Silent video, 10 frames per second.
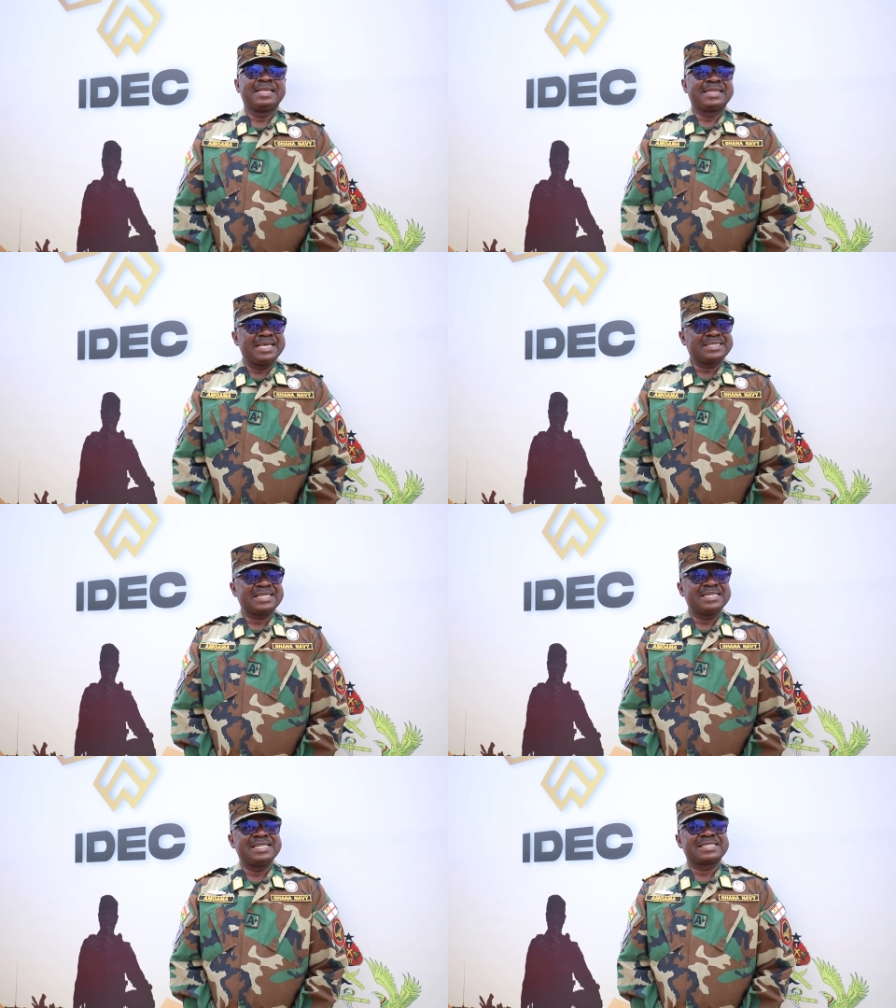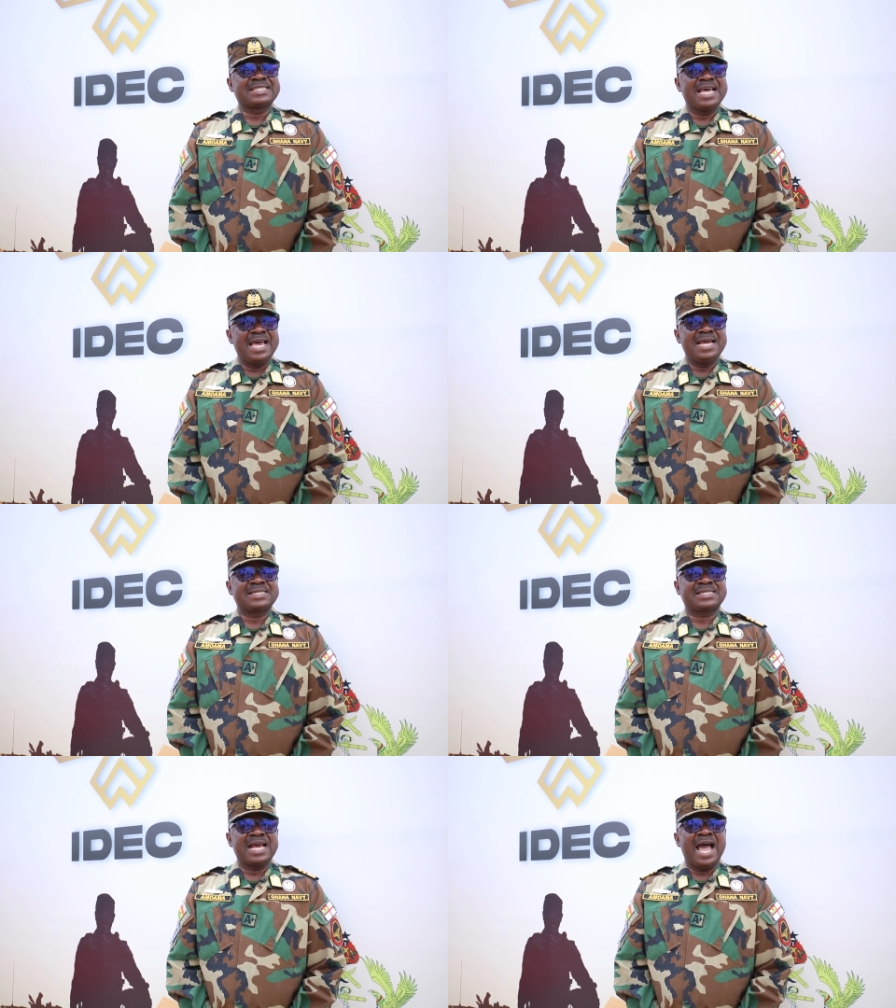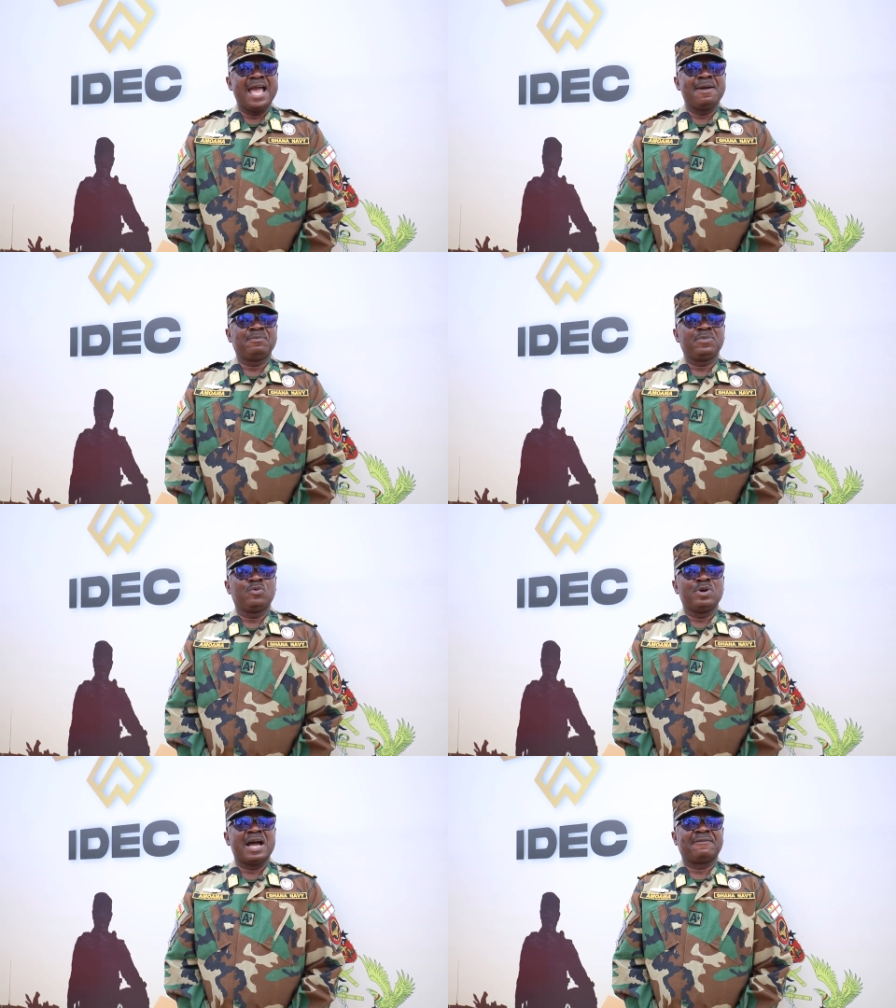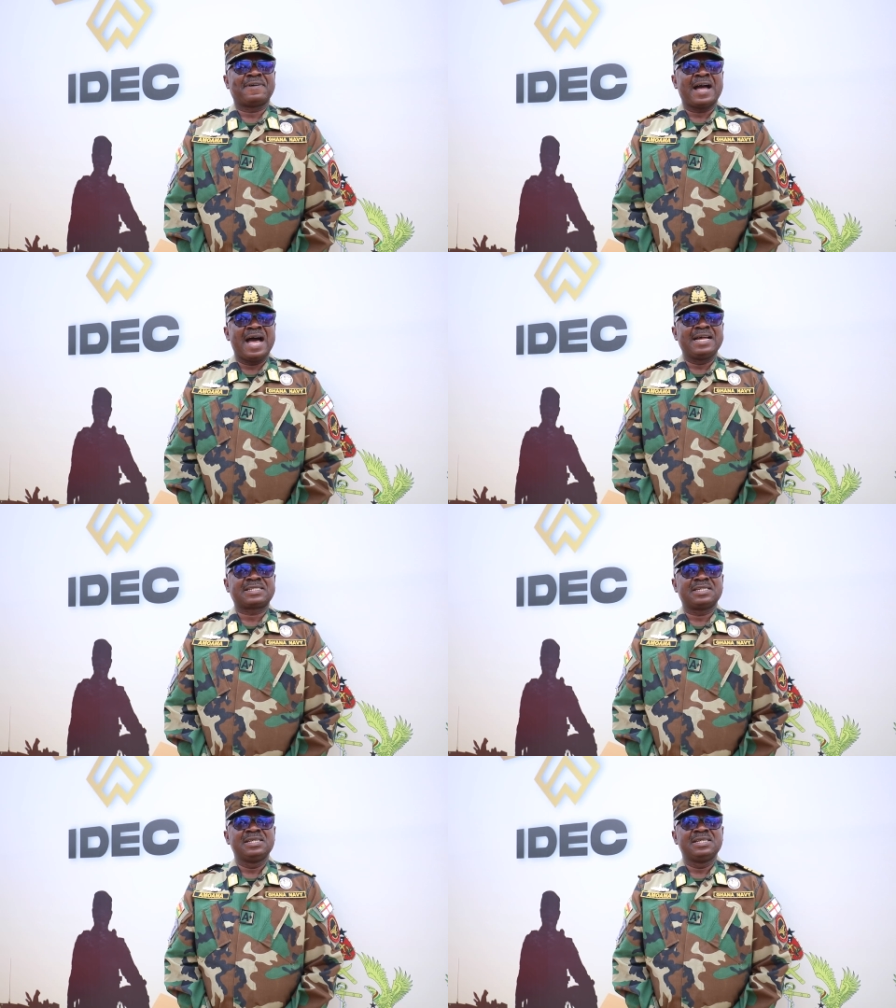This is the third time we have had